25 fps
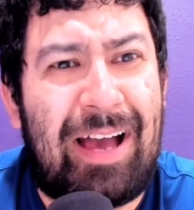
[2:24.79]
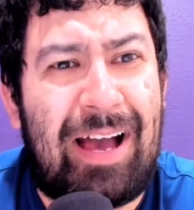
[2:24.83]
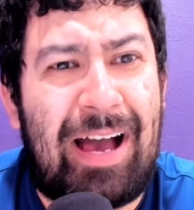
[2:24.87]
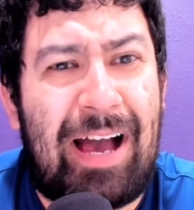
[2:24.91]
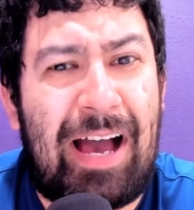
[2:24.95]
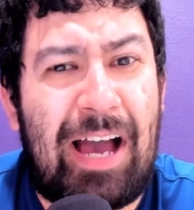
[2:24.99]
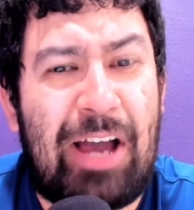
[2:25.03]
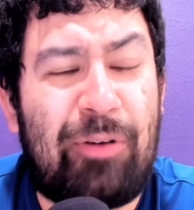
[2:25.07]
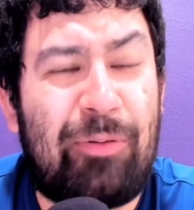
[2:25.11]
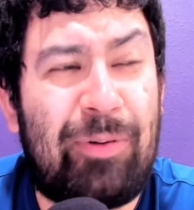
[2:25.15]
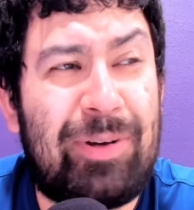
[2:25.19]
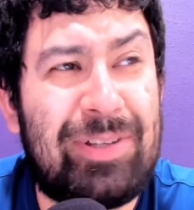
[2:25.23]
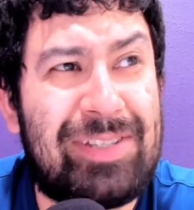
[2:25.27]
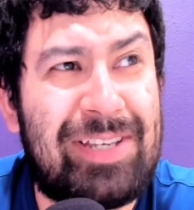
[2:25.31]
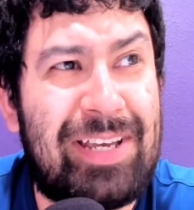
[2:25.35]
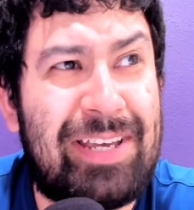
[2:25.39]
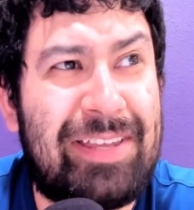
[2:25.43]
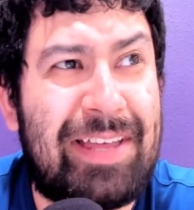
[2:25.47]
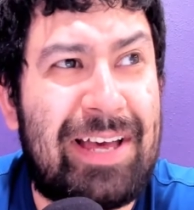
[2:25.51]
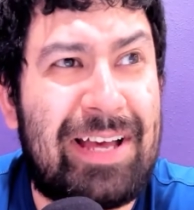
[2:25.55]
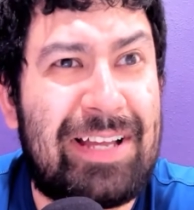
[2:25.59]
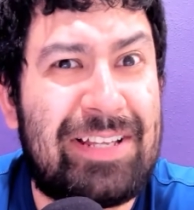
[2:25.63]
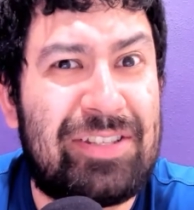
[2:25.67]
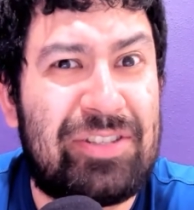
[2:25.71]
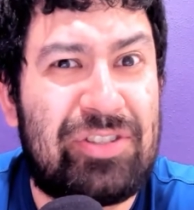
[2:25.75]
I would say
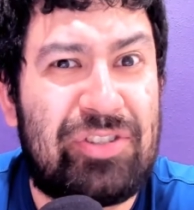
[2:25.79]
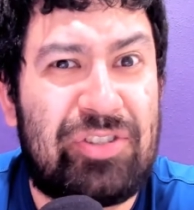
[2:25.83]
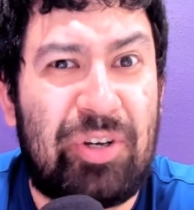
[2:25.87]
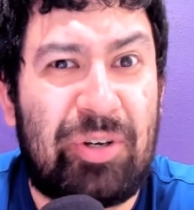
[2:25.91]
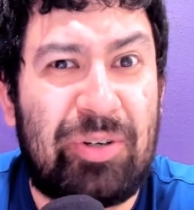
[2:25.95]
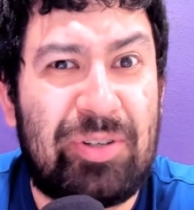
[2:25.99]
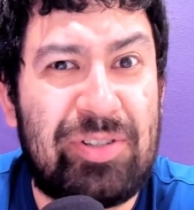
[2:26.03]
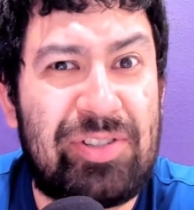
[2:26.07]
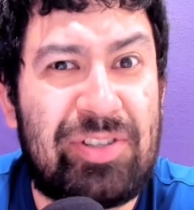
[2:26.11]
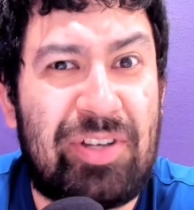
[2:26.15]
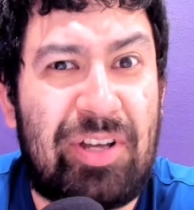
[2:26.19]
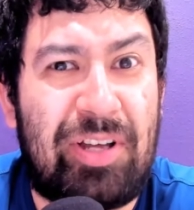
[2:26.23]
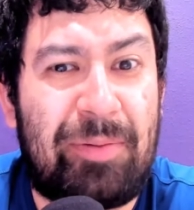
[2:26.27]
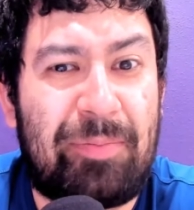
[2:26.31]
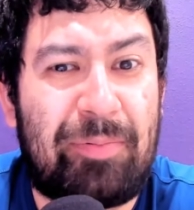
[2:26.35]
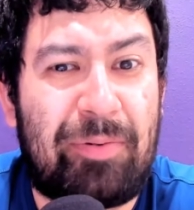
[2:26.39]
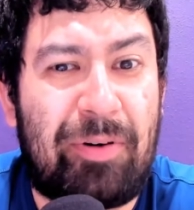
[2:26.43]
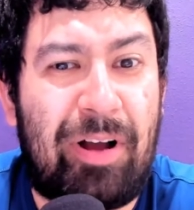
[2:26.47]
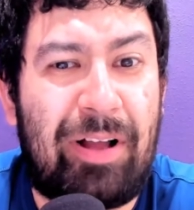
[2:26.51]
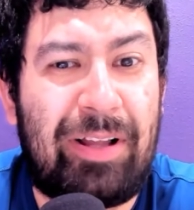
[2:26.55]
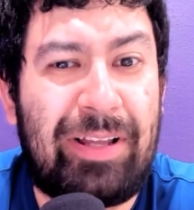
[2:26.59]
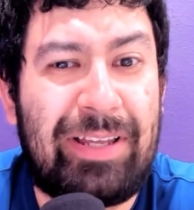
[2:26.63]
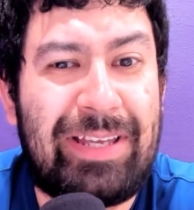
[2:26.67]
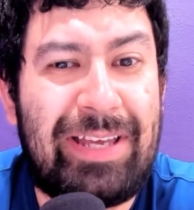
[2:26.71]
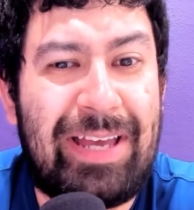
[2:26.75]
that Dostal
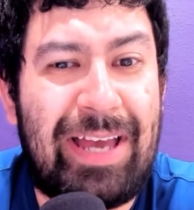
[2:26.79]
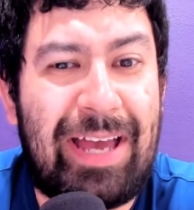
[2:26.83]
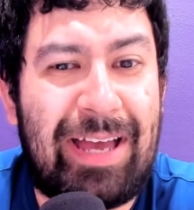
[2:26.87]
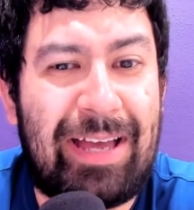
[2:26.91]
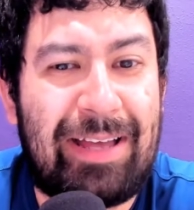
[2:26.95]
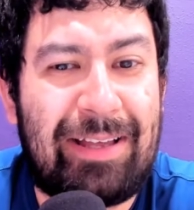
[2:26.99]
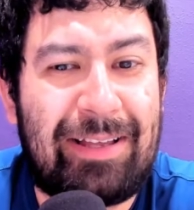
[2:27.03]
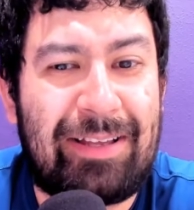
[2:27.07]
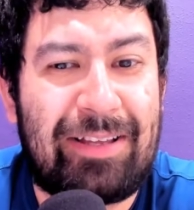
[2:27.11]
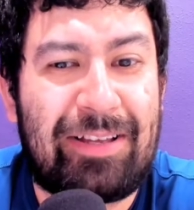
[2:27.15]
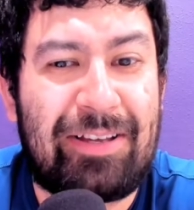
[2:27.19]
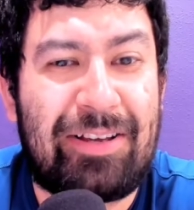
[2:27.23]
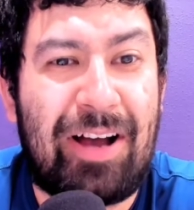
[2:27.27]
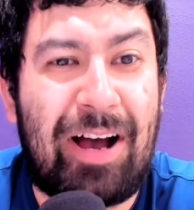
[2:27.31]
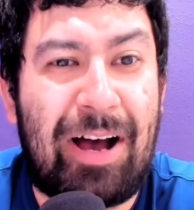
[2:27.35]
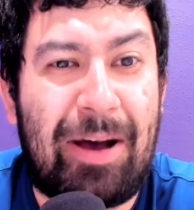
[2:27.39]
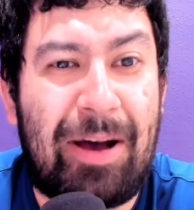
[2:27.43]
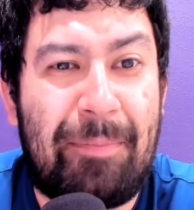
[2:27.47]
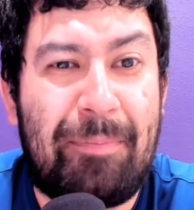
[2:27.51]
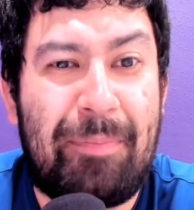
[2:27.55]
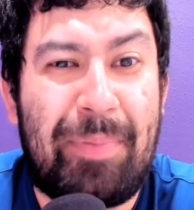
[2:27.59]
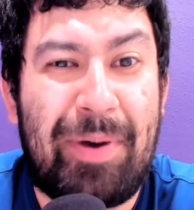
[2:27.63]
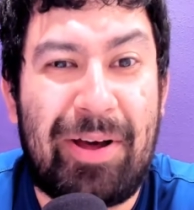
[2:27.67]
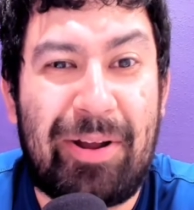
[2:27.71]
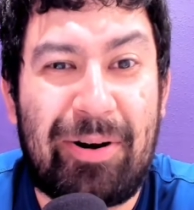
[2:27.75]
probably
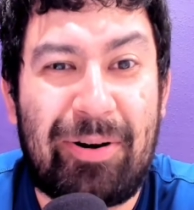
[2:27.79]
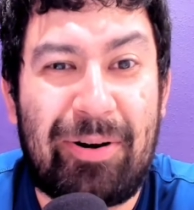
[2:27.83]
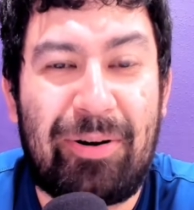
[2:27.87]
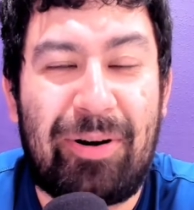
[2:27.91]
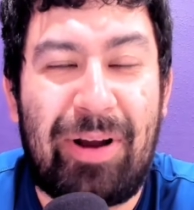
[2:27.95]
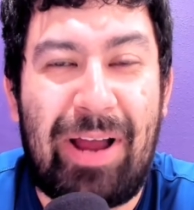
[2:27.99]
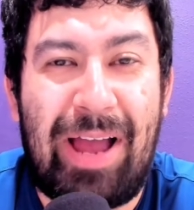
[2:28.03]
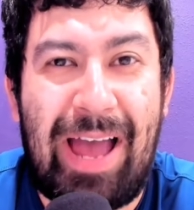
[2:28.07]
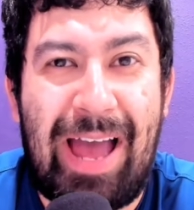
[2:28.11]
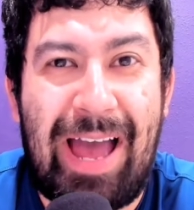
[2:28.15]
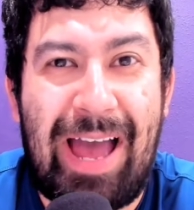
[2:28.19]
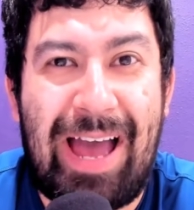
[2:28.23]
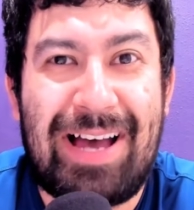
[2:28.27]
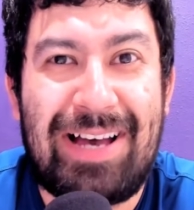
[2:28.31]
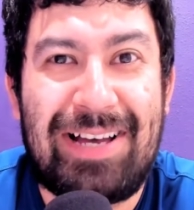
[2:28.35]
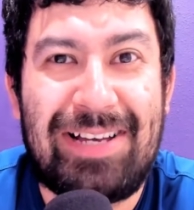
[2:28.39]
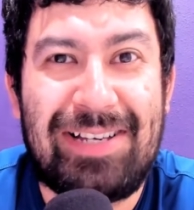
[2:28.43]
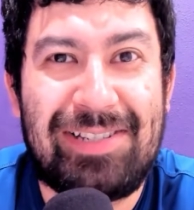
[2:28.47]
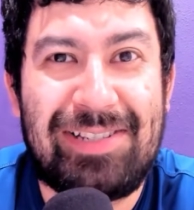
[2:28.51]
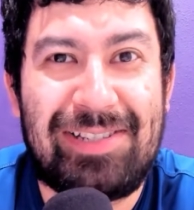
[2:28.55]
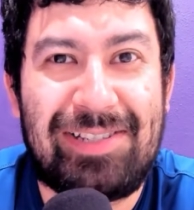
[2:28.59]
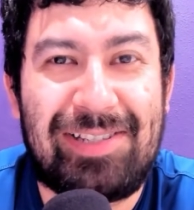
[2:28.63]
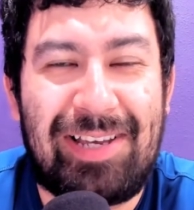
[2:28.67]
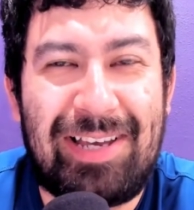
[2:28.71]
got better as